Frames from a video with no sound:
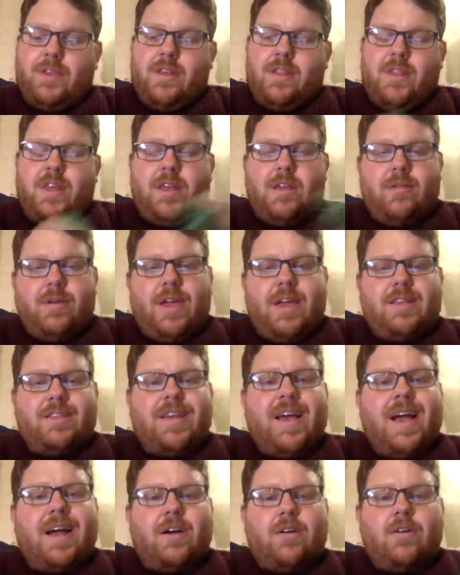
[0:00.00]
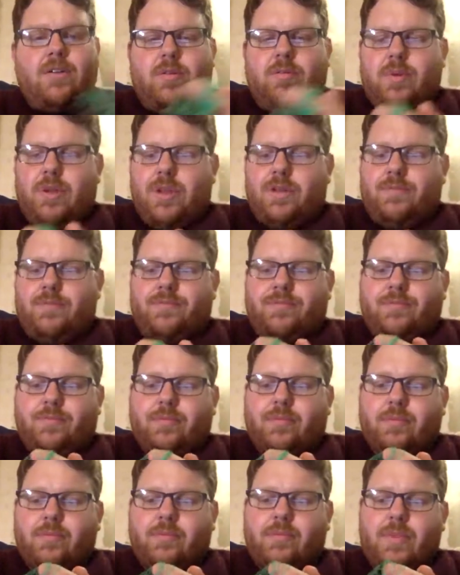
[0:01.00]
They end up getting tangled up in it,
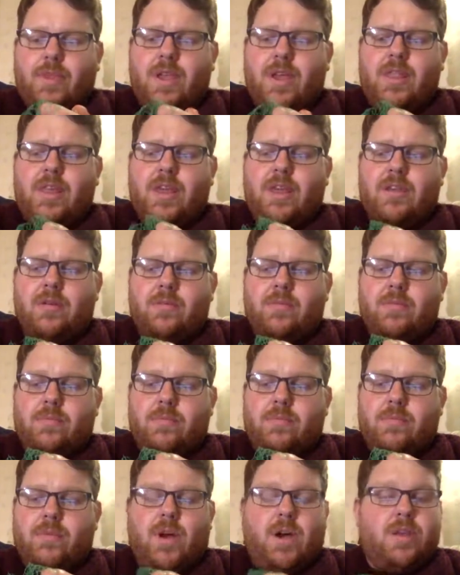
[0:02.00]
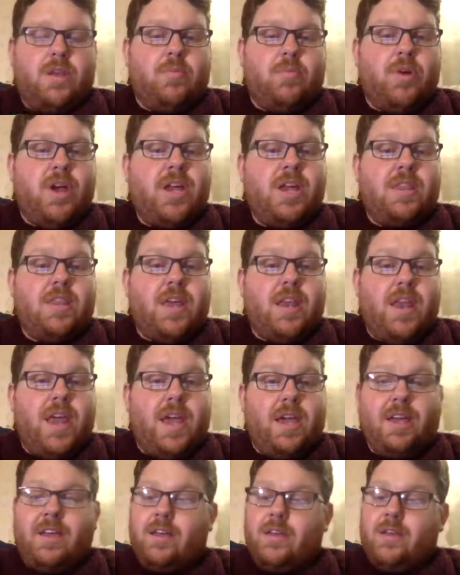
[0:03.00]
and they end up either breaking their
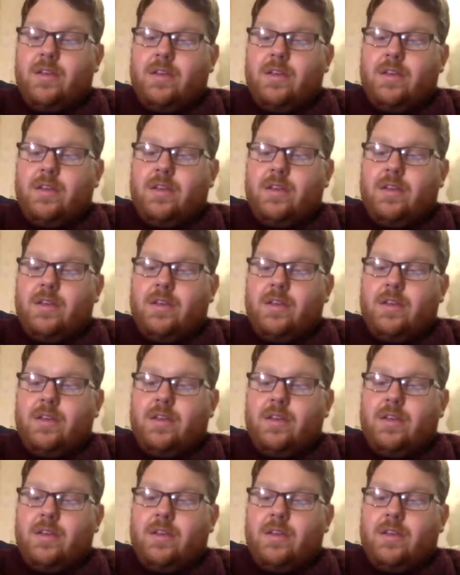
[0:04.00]
neck,